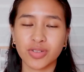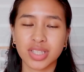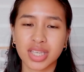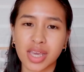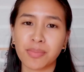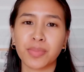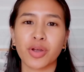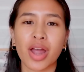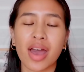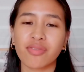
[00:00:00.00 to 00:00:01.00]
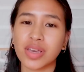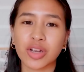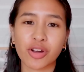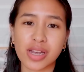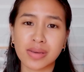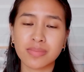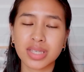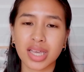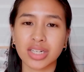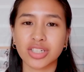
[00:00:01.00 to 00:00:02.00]
skip your heavy
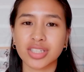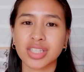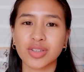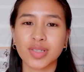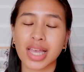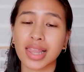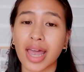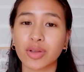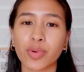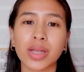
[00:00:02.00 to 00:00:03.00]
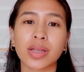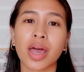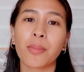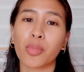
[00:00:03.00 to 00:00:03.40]
creams and just use a lightweight